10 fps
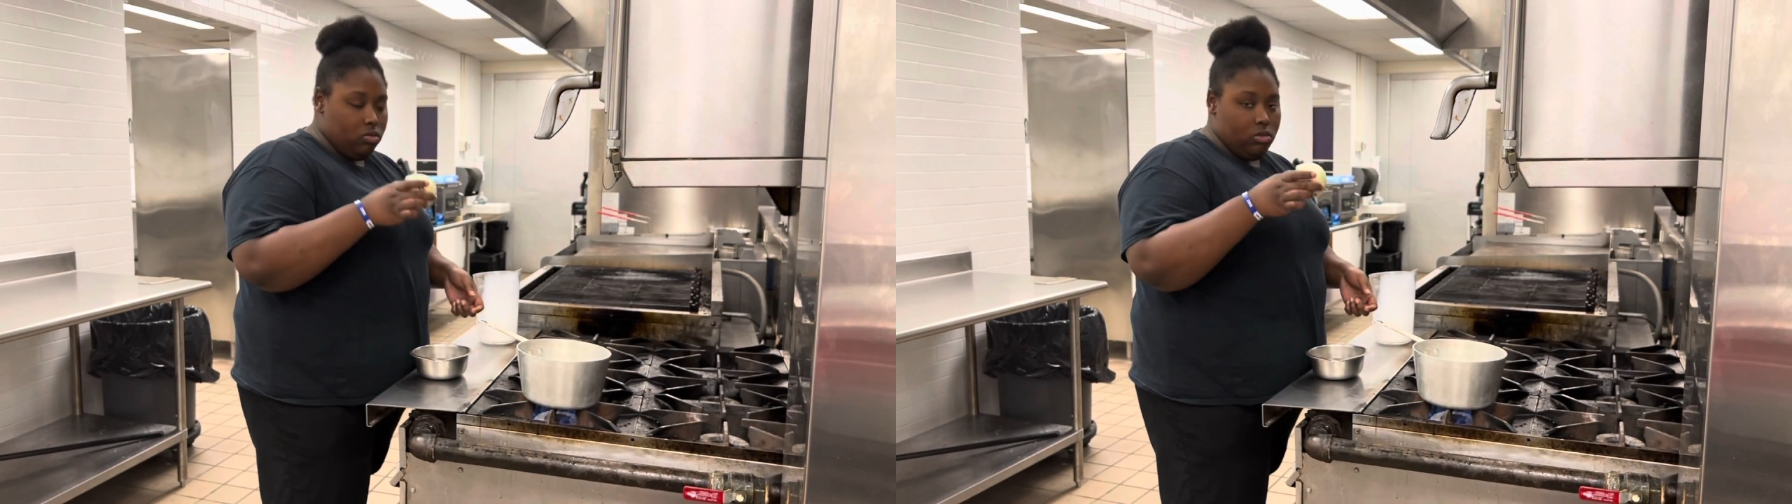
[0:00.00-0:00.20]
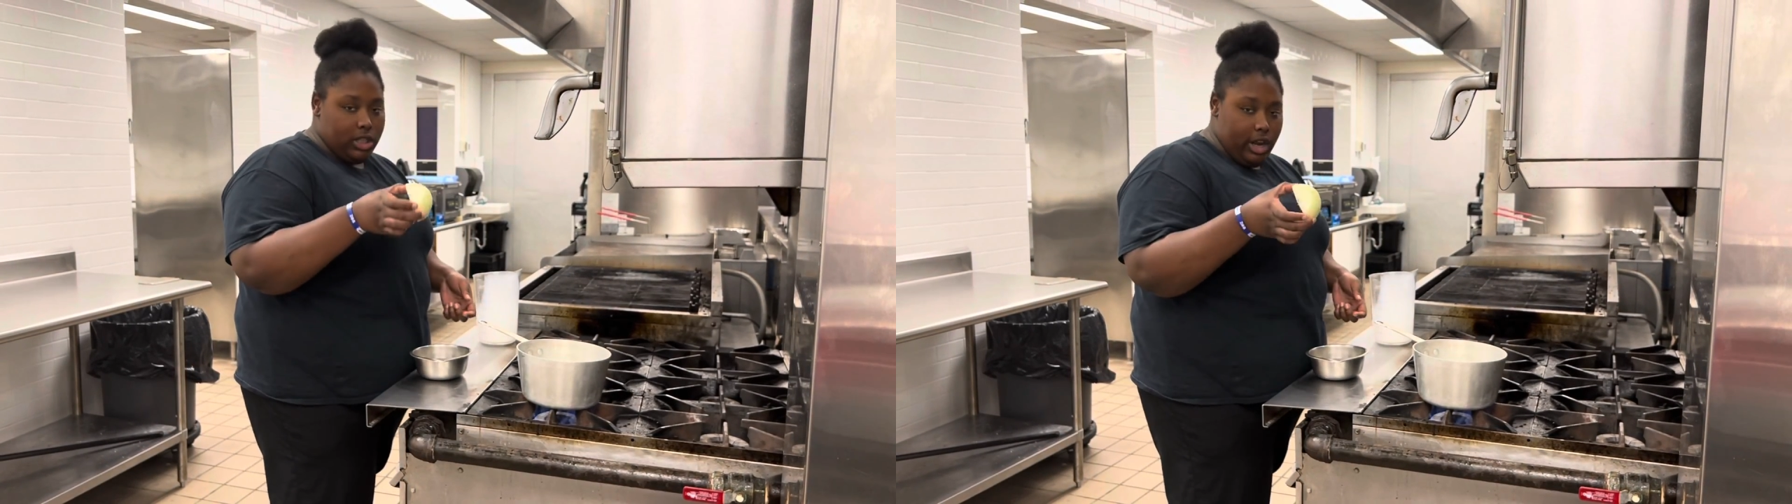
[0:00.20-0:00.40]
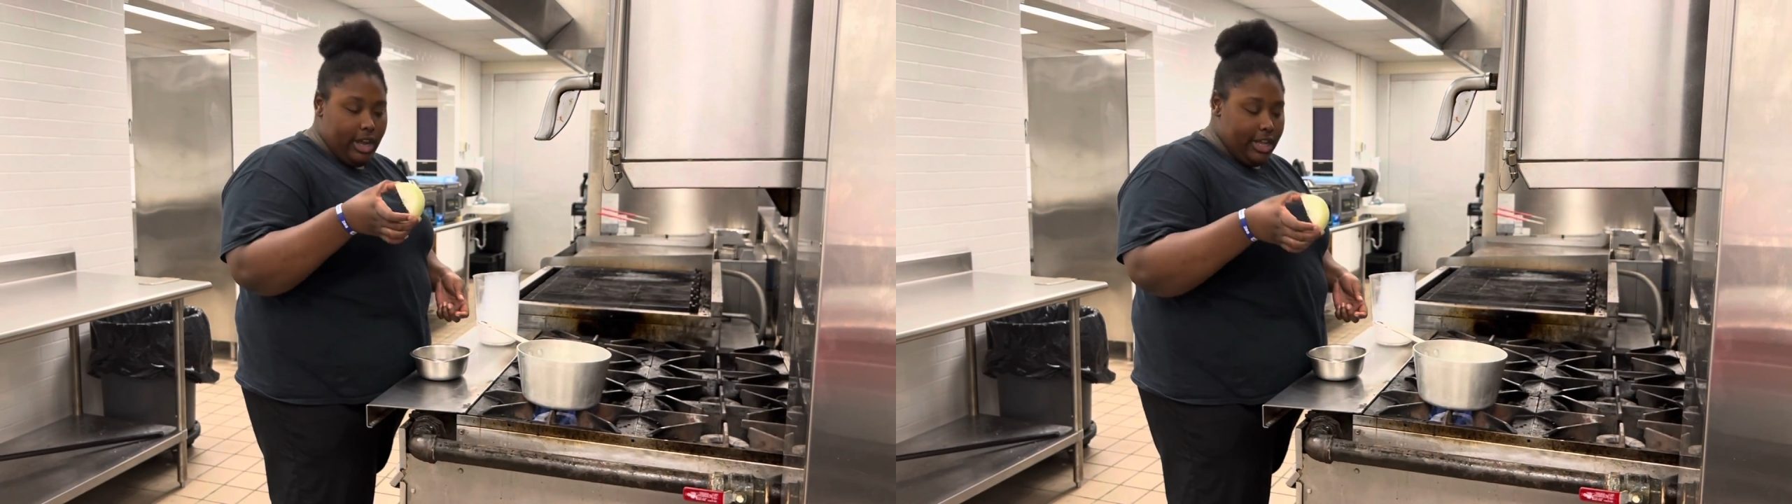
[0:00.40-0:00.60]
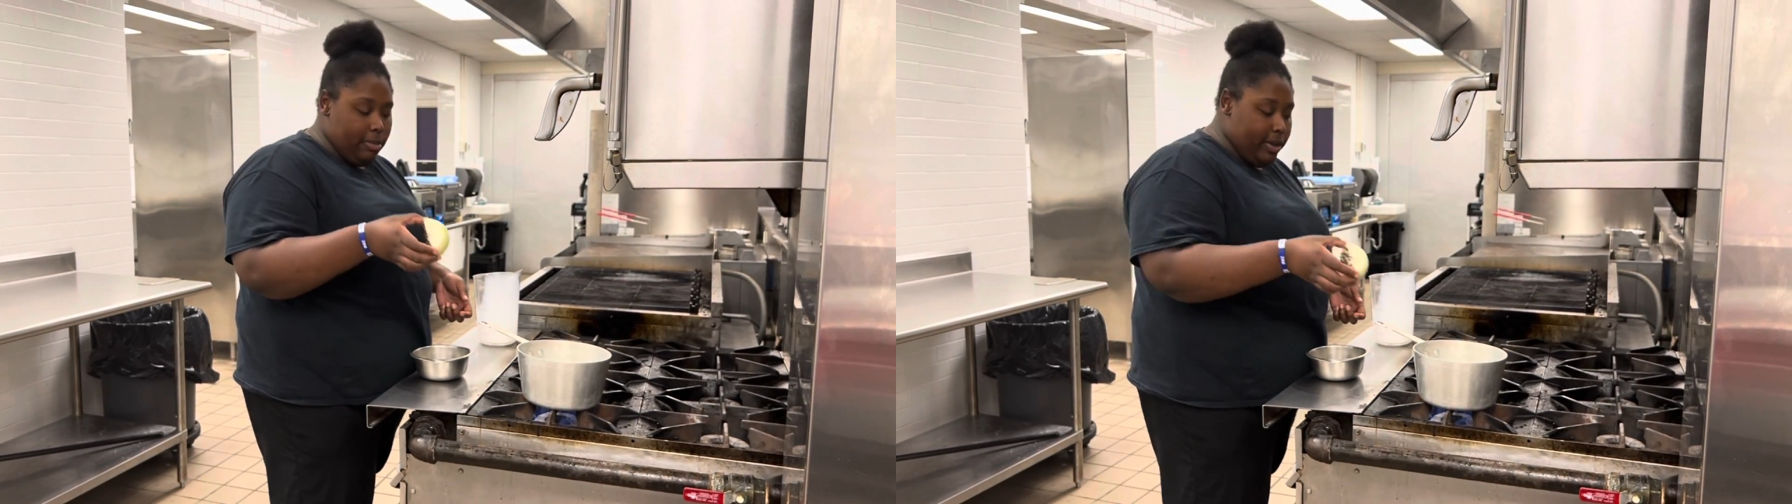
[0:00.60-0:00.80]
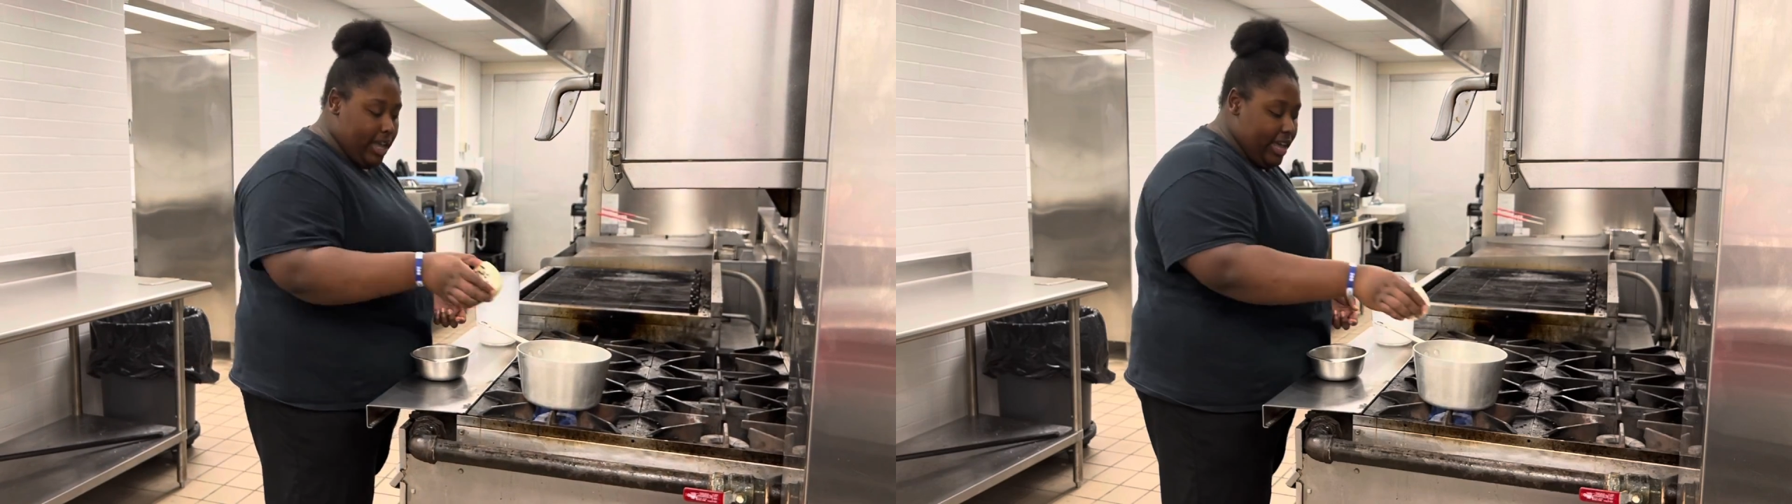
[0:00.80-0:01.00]
with our onion
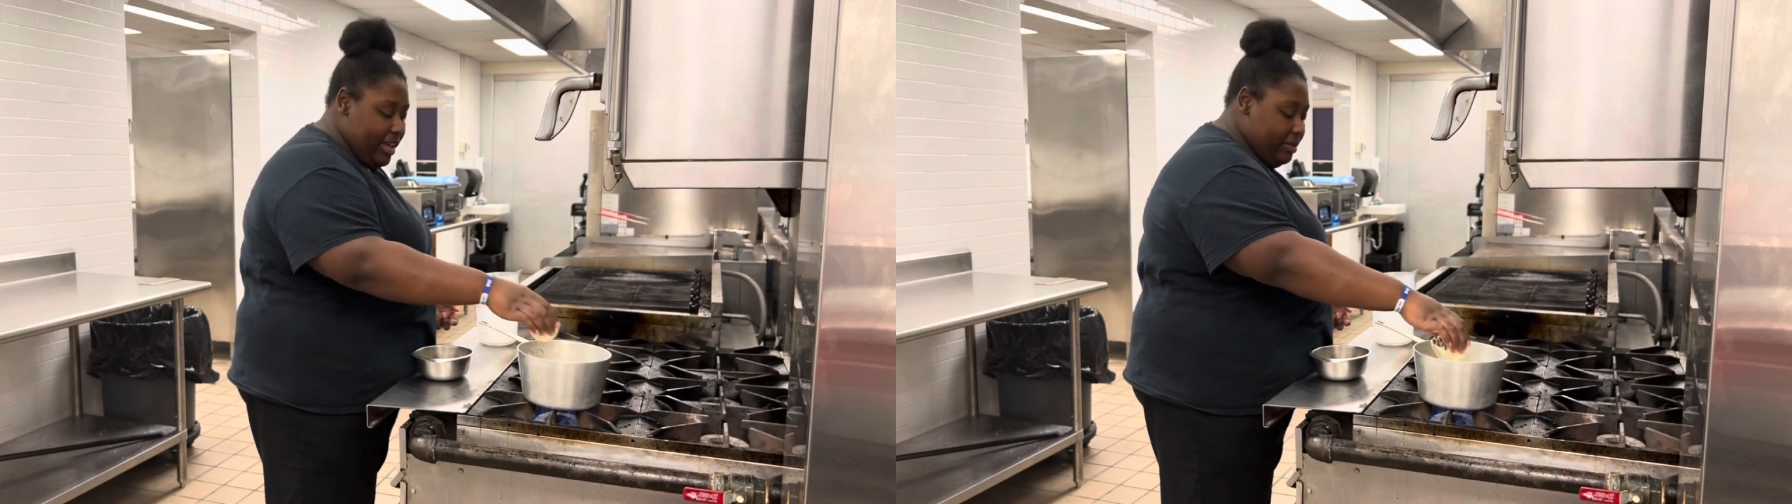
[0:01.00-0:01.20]
piqué.